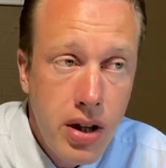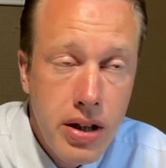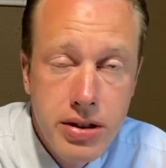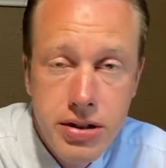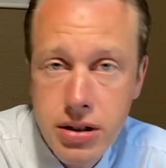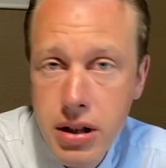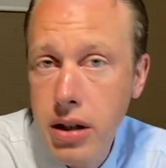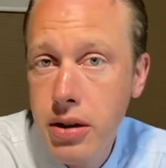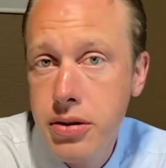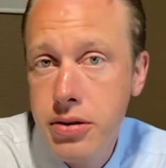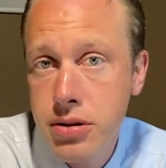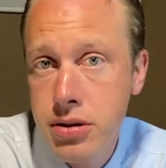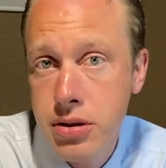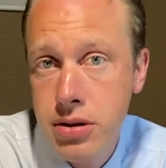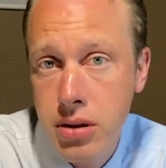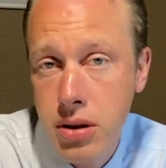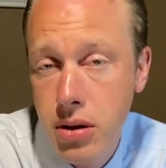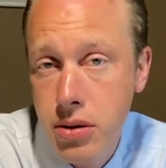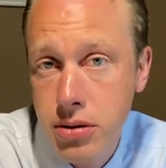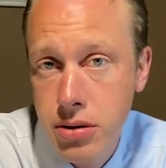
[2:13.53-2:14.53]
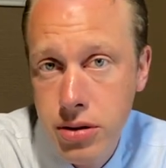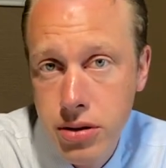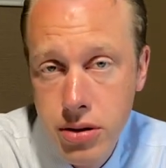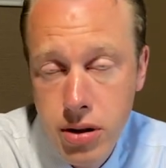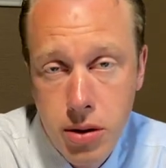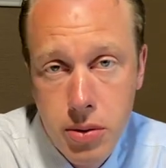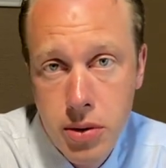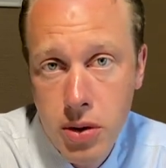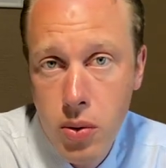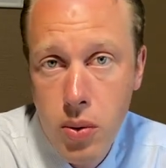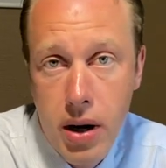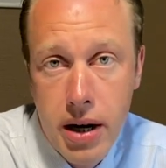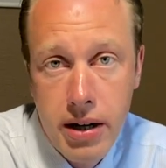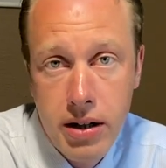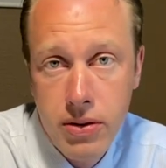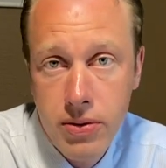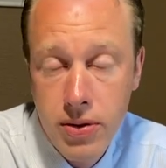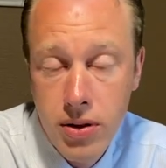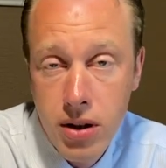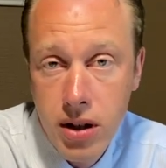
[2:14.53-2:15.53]
Seller's disclosures aren't
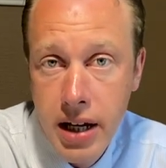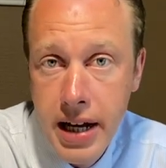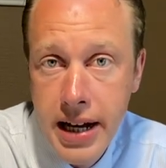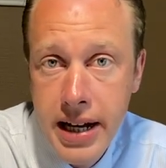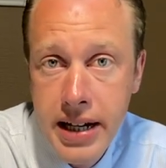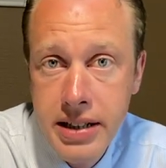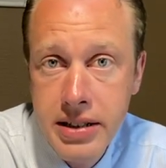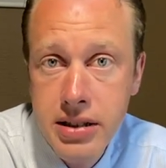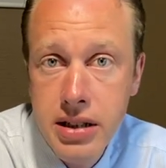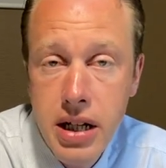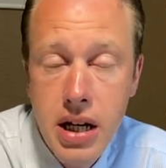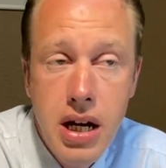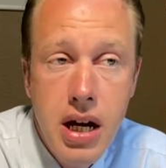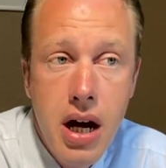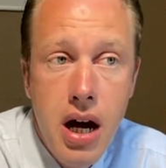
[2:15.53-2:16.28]
required for land,